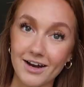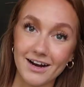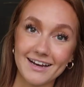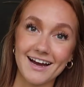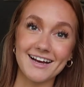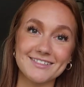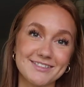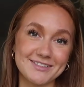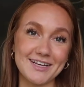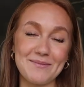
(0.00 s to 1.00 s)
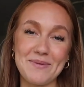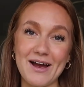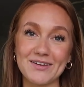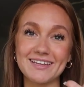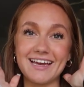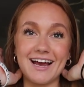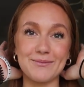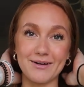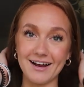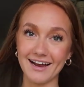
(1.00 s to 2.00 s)
All right, guys, I'm back on the
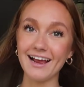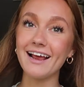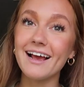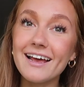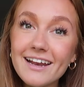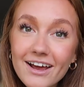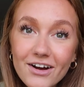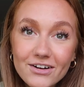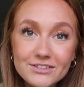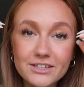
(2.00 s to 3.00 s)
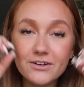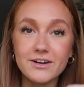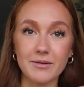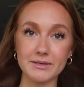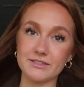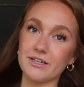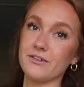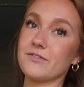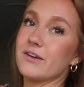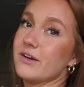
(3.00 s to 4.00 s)
camera and I also got
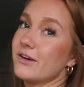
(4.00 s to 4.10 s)
myself